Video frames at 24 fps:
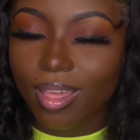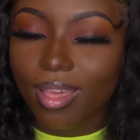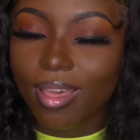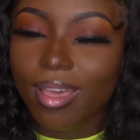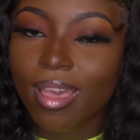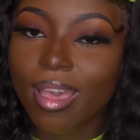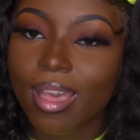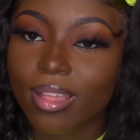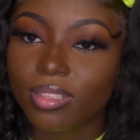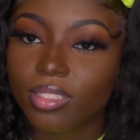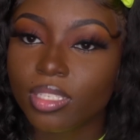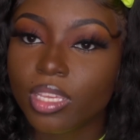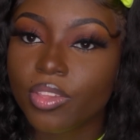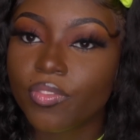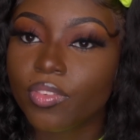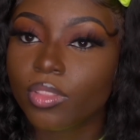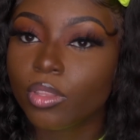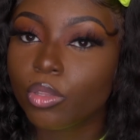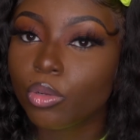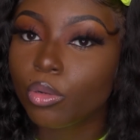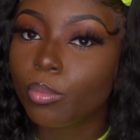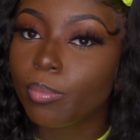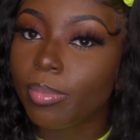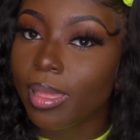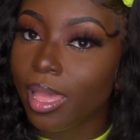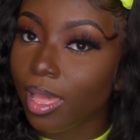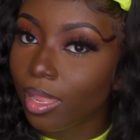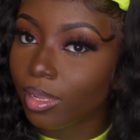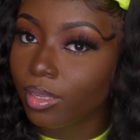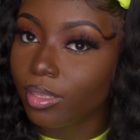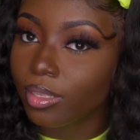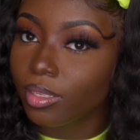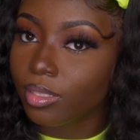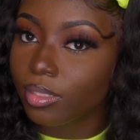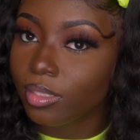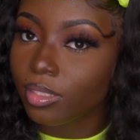Had to give a little
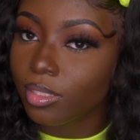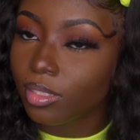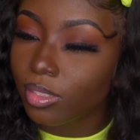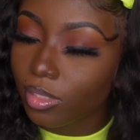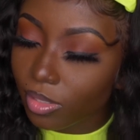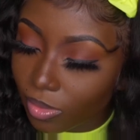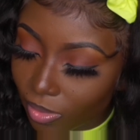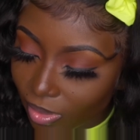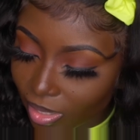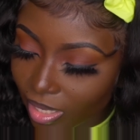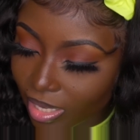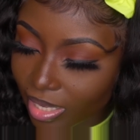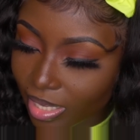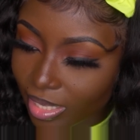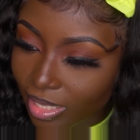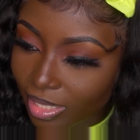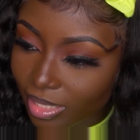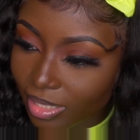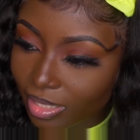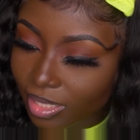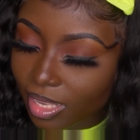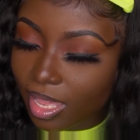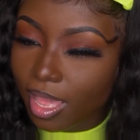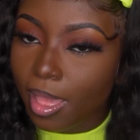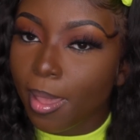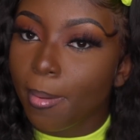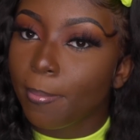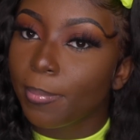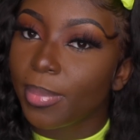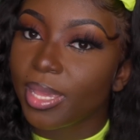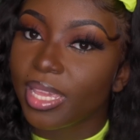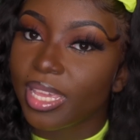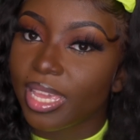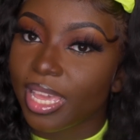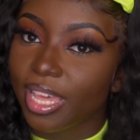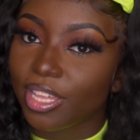balance, you guys.
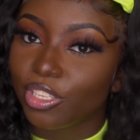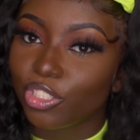But yeah,